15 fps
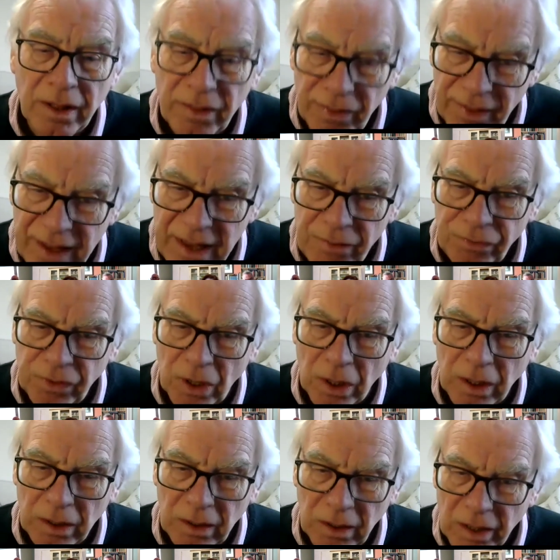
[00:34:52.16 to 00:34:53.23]
They've
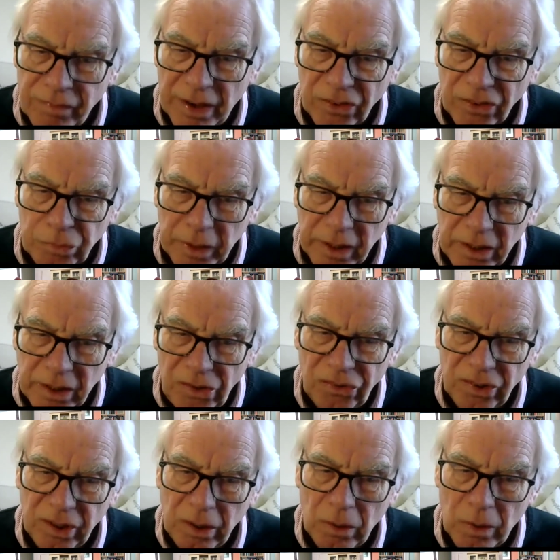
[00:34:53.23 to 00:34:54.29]
got a lot of
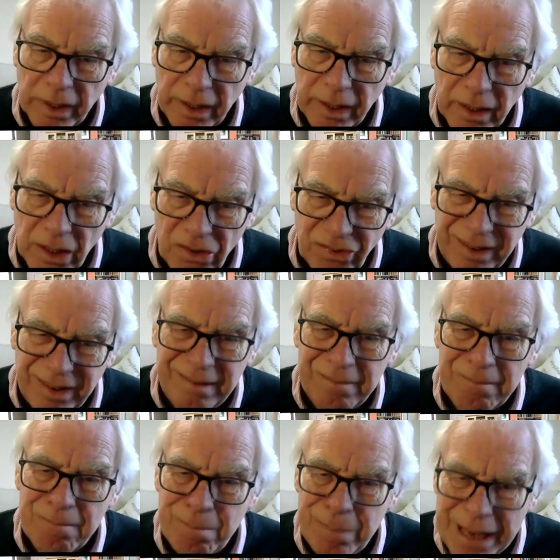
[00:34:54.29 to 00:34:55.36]
experience in
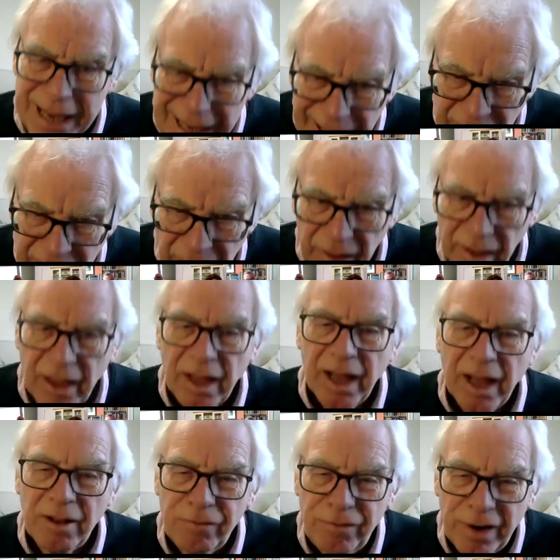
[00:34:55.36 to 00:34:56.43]
organising big,
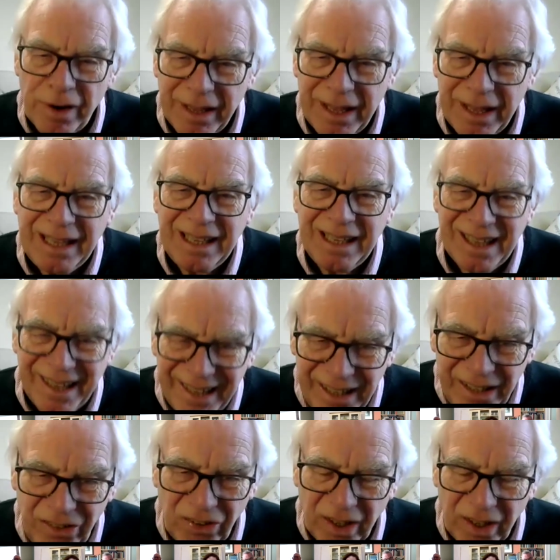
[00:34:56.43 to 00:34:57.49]
very
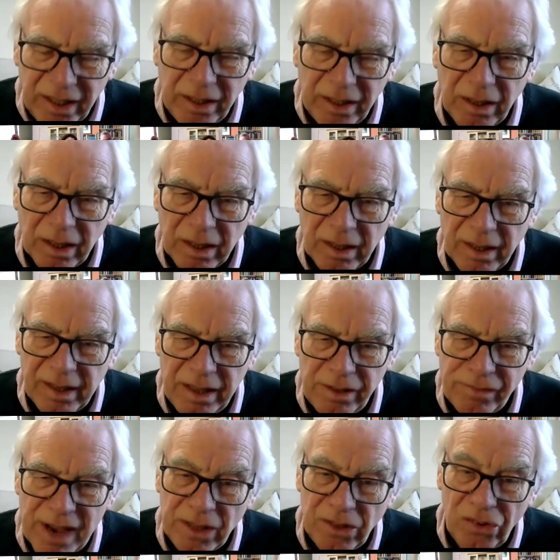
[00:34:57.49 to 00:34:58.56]
engaging
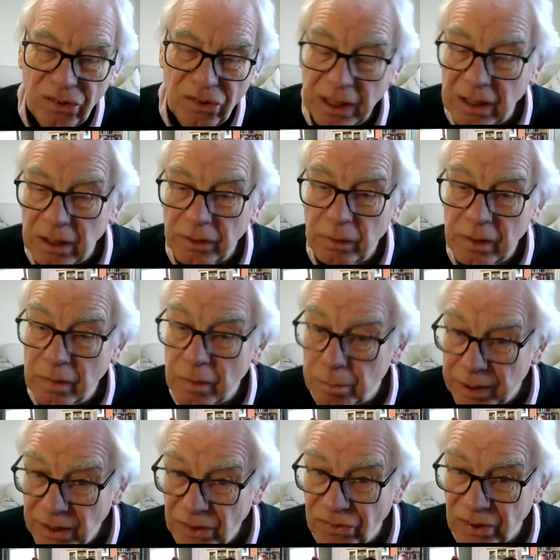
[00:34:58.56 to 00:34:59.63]
events, including the
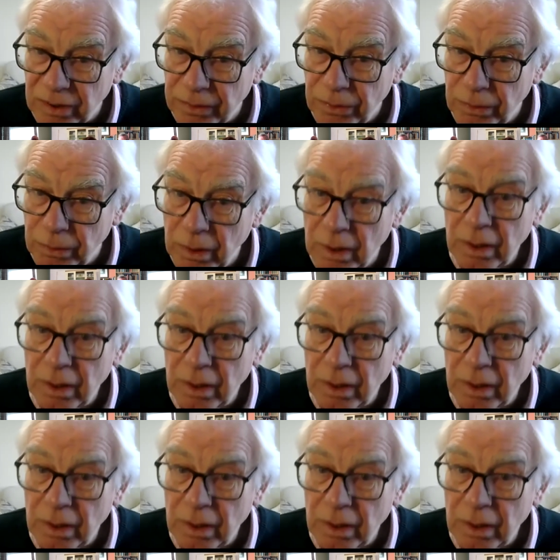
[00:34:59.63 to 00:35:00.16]
Peterloo